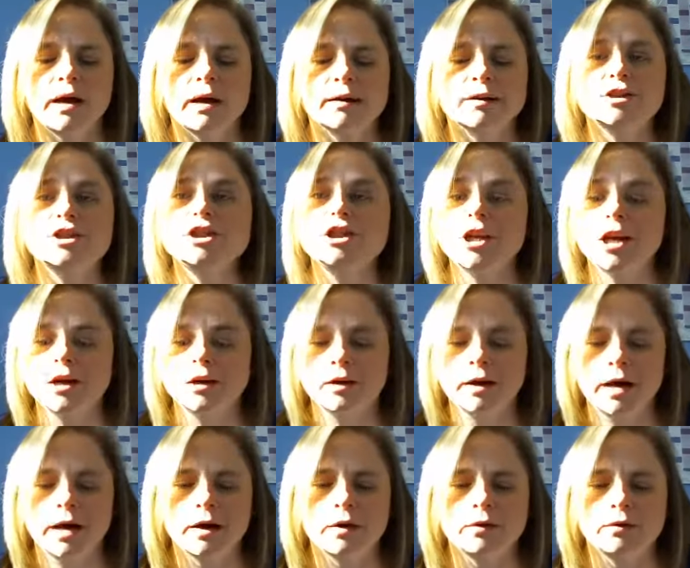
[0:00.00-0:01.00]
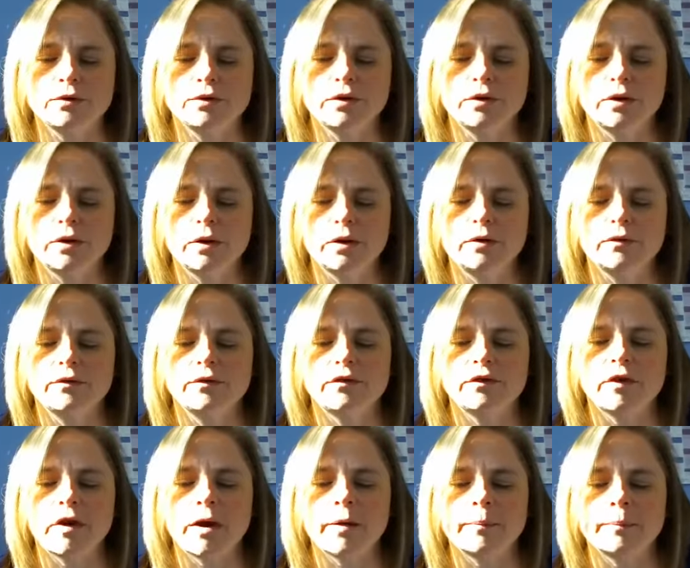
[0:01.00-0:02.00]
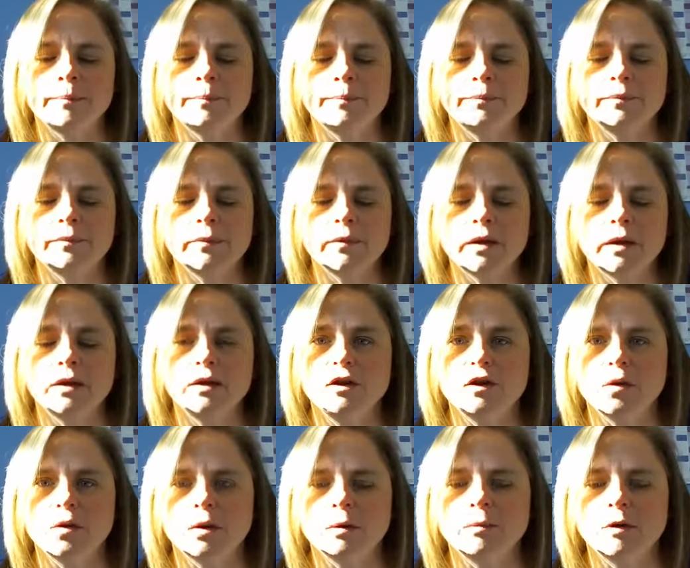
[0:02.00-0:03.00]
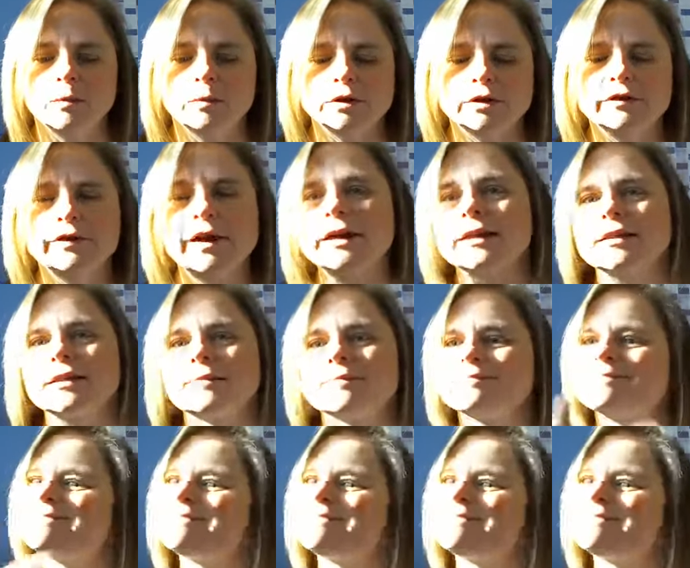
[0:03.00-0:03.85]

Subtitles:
share out from your mobile device.